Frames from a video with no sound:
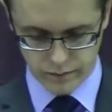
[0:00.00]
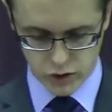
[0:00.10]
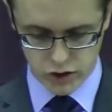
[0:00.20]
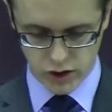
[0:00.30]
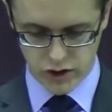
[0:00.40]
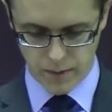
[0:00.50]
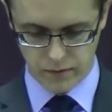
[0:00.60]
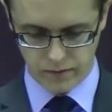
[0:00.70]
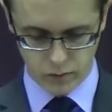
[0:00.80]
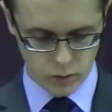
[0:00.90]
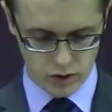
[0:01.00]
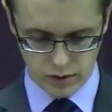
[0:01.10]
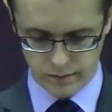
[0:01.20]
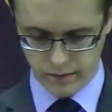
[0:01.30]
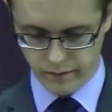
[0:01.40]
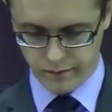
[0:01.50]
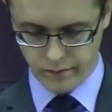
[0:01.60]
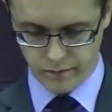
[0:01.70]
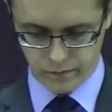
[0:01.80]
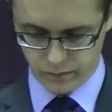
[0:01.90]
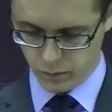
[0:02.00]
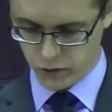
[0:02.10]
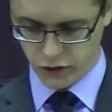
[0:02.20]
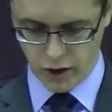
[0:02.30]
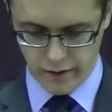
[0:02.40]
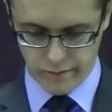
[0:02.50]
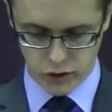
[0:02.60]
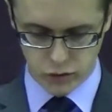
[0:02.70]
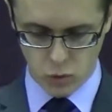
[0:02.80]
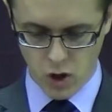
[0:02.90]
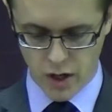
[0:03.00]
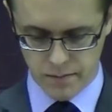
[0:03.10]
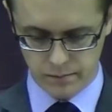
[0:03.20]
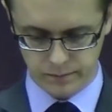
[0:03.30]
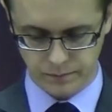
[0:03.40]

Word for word: First John chapter four, we'll start in verse one.